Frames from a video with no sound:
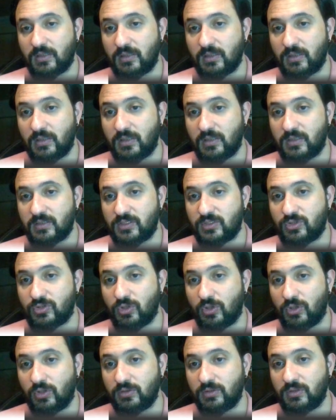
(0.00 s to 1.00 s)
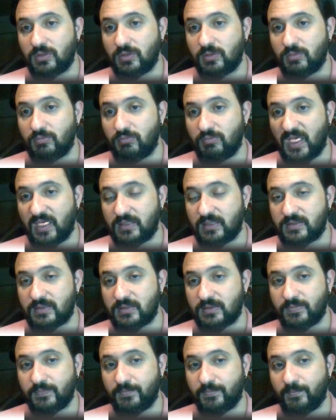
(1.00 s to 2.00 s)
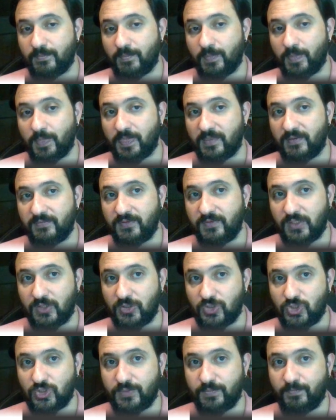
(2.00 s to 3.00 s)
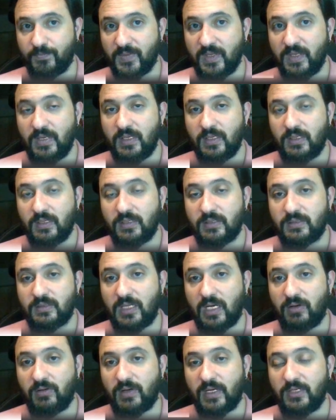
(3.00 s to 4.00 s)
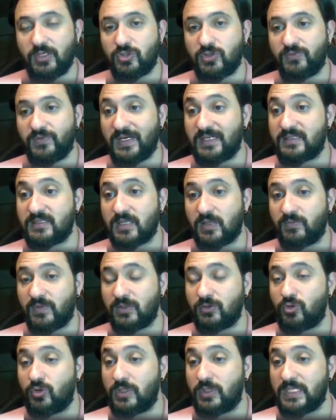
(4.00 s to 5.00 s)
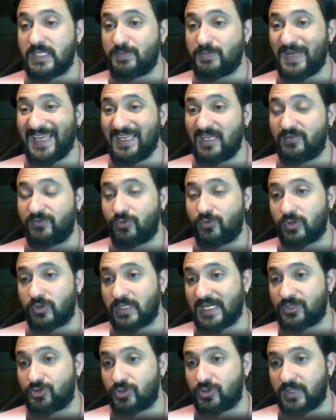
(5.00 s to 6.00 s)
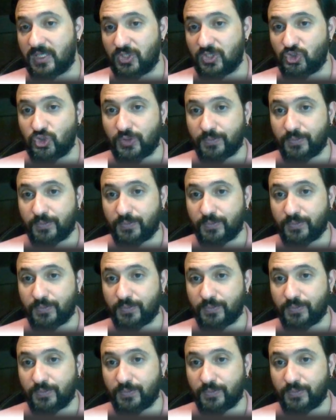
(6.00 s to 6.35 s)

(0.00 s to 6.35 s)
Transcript: Stonemason. Finish. Now I need to find someone who is paying for education.